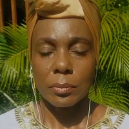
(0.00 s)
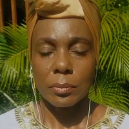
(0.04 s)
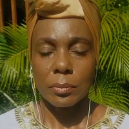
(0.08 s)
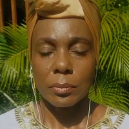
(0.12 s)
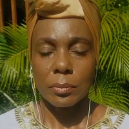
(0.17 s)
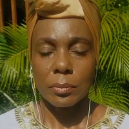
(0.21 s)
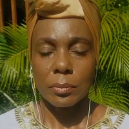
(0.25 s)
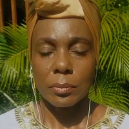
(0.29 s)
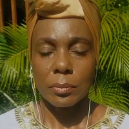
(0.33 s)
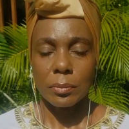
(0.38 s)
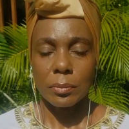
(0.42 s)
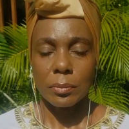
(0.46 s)

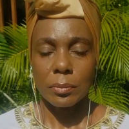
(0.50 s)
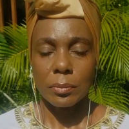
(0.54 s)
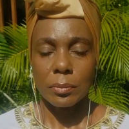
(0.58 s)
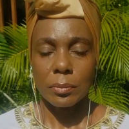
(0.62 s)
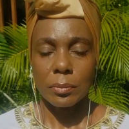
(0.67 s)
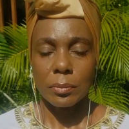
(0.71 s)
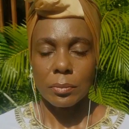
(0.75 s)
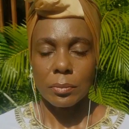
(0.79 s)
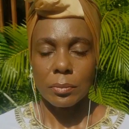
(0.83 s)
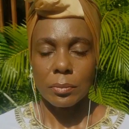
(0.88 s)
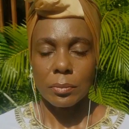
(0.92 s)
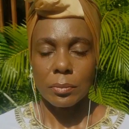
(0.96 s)

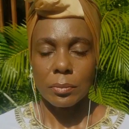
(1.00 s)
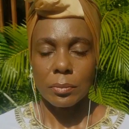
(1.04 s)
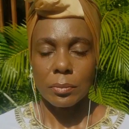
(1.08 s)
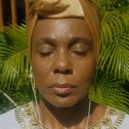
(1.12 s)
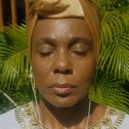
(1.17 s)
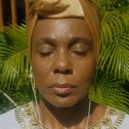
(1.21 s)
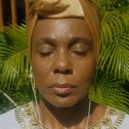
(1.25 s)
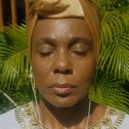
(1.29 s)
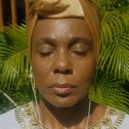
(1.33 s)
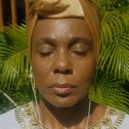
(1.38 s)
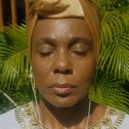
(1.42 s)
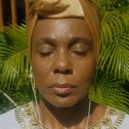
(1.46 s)

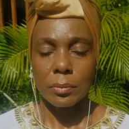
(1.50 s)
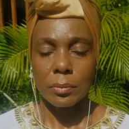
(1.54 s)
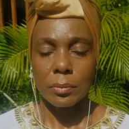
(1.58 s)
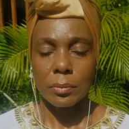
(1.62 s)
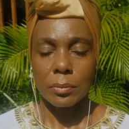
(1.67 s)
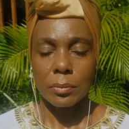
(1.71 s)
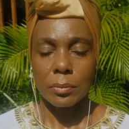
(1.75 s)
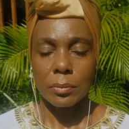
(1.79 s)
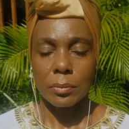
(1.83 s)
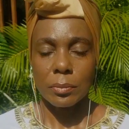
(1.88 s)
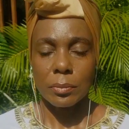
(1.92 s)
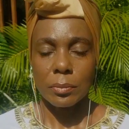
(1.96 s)

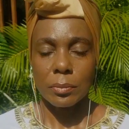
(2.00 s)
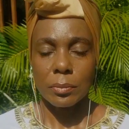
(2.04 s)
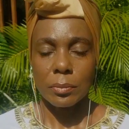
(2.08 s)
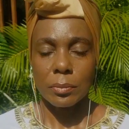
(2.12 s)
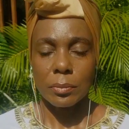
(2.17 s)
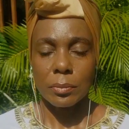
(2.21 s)
(no lip movement)